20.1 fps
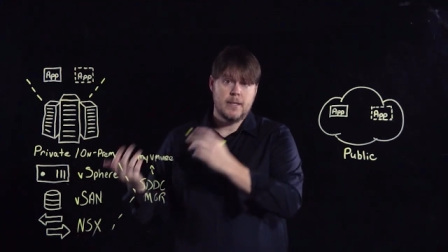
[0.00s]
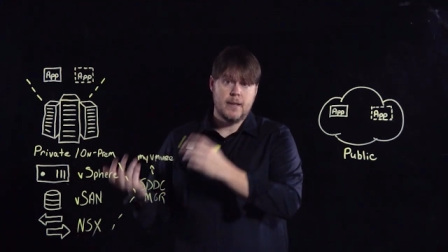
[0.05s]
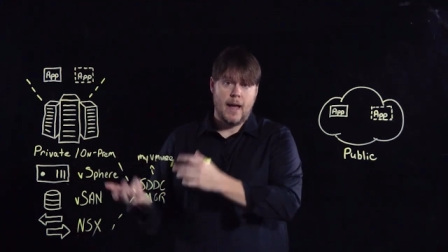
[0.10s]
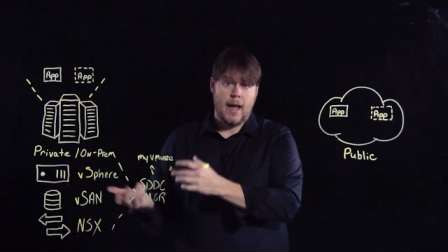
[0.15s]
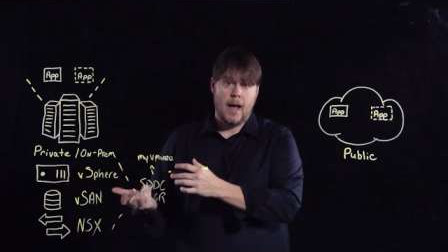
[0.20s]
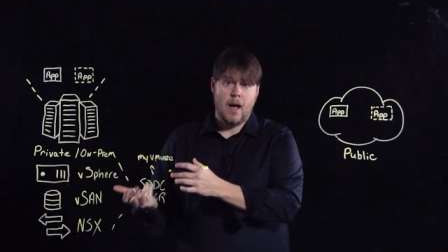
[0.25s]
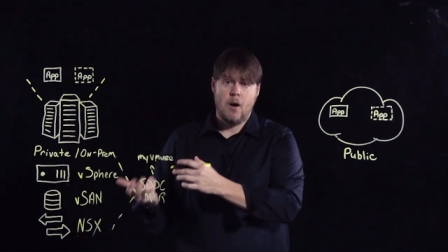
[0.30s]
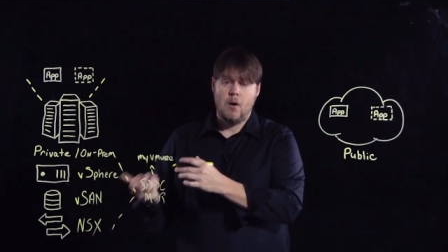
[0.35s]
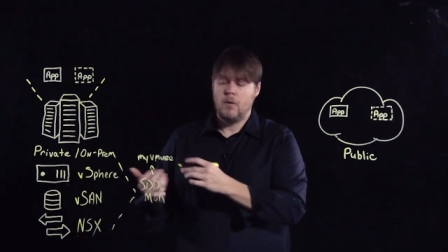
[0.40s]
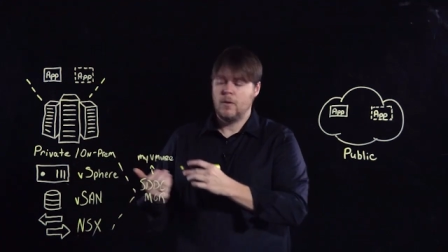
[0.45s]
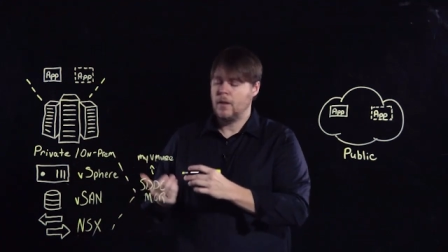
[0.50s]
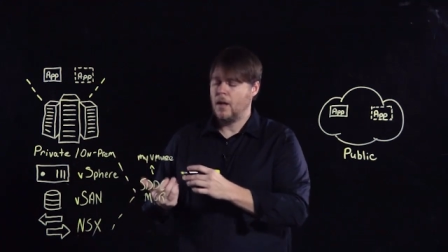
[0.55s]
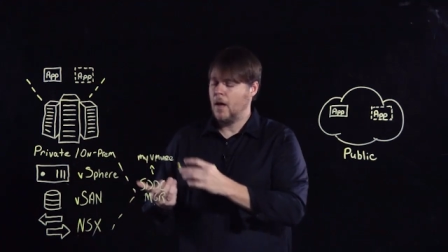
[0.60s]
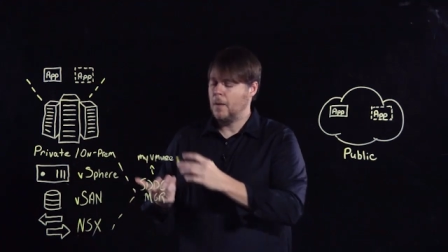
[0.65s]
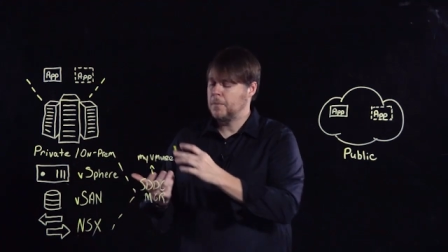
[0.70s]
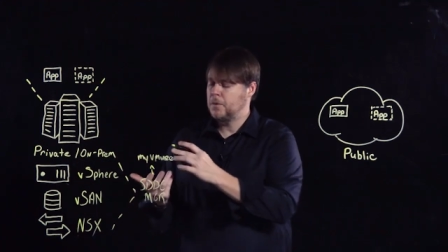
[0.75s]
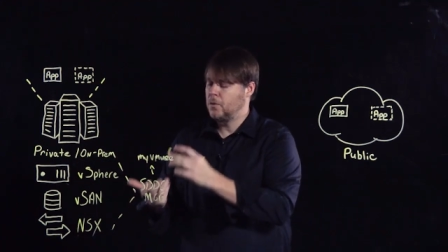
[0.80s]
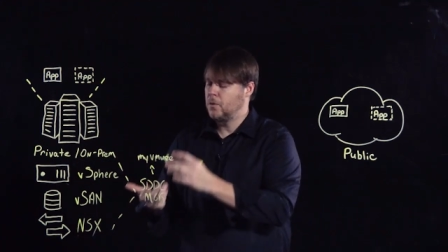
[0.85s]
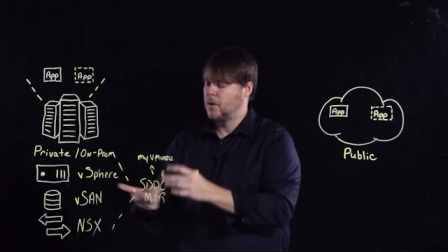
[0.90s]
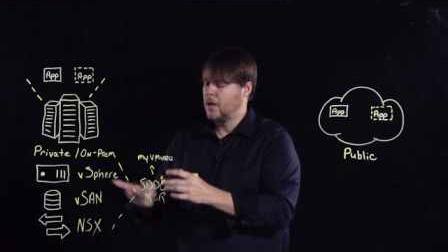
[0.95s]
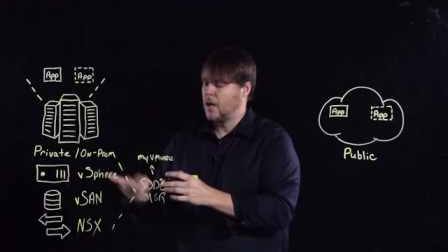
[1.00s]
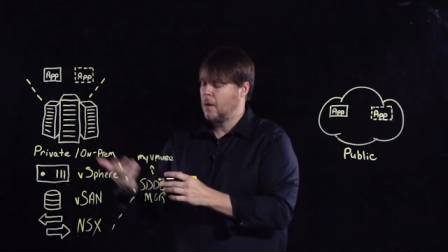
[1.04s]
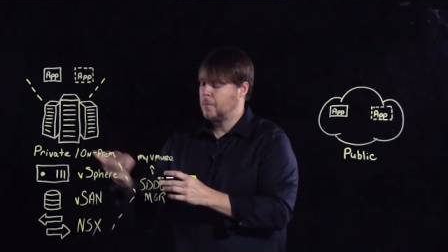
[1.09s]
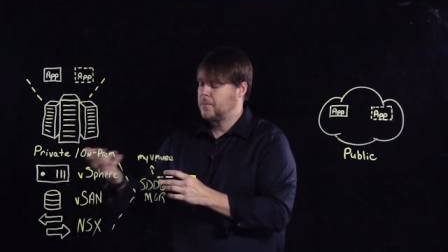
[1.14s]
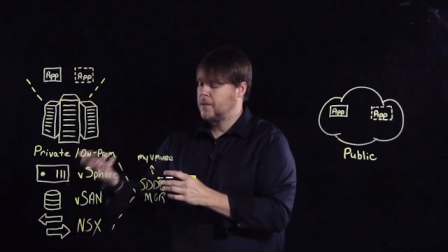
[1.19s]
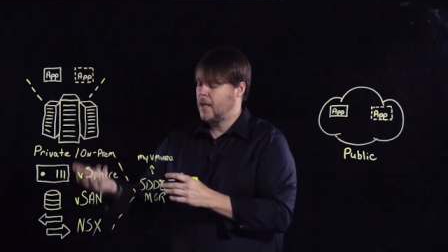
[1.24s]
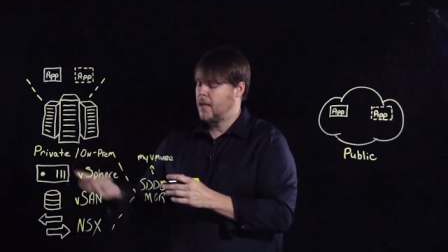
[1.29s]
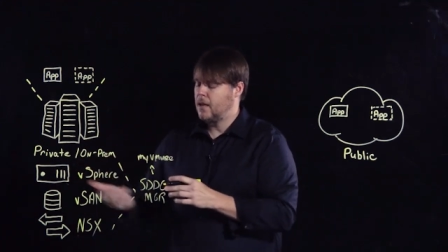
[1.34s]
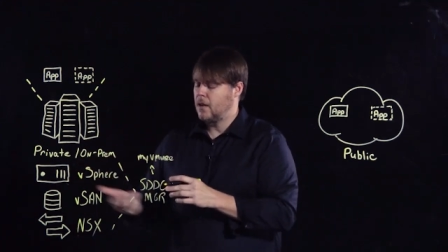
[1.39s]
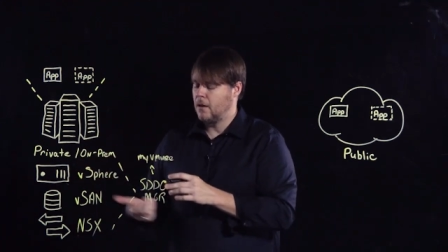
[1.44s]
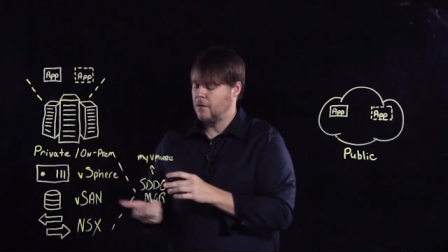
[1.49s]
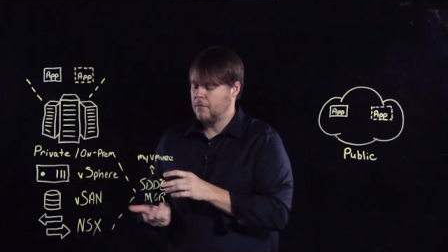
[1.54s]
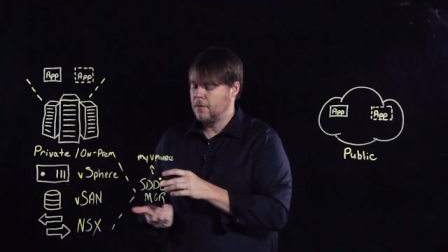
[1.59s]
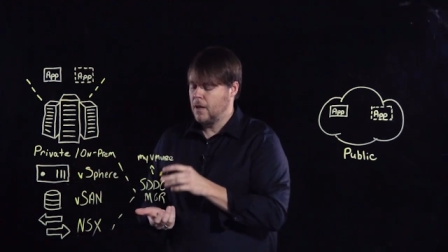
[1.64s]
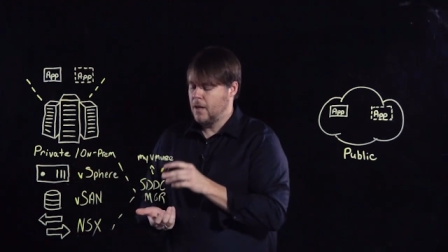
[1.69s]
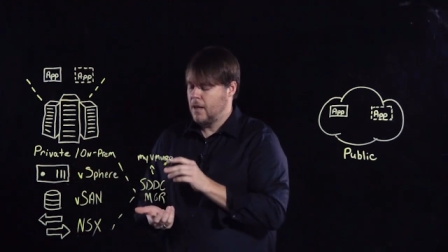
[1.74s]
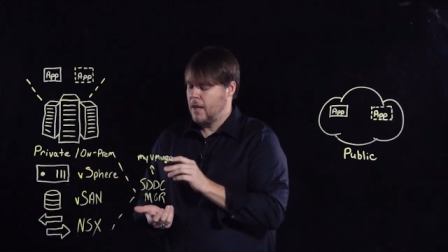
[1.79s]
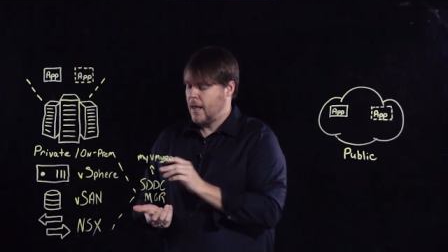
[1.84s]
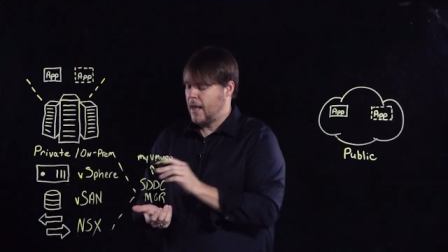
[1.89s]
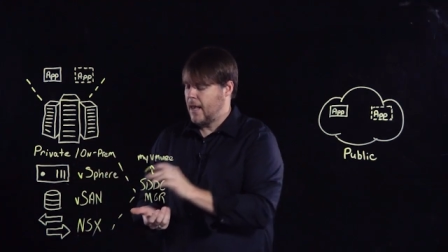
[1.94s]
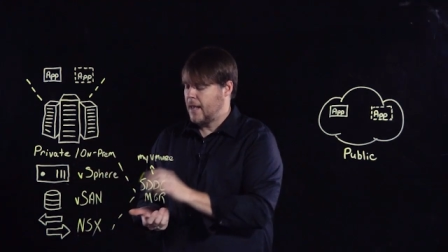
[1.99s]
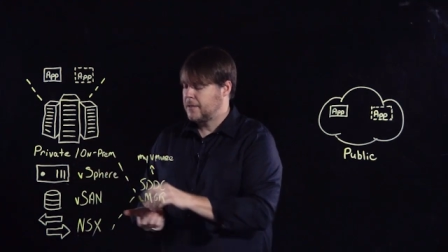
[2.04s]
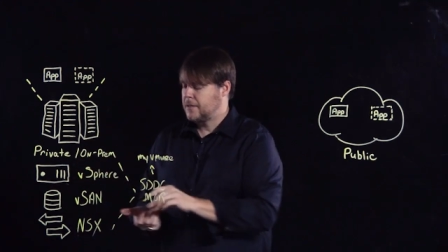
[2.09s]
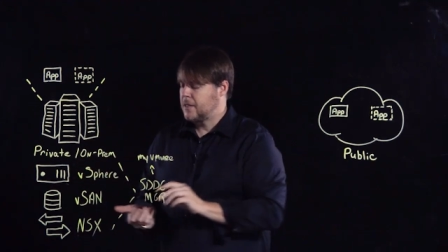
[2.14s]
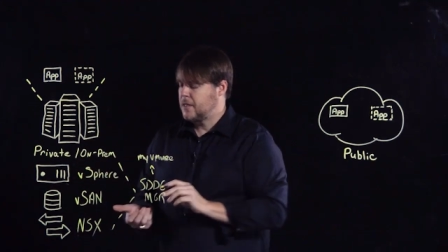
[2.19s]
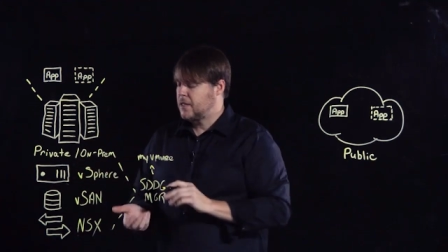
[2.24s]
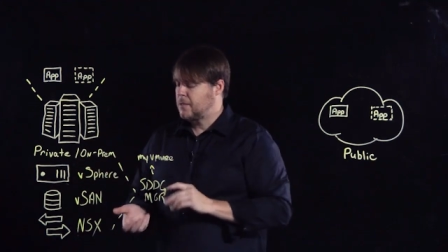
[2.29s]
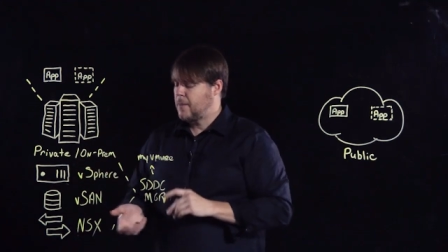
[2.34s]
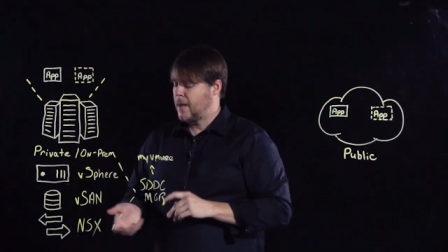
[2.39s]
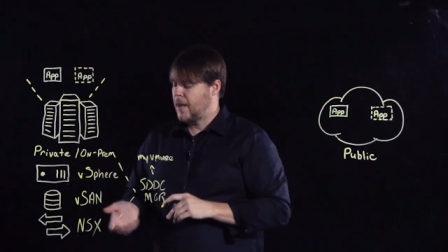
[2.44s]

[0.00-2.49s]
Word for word: now, do an update of SDDC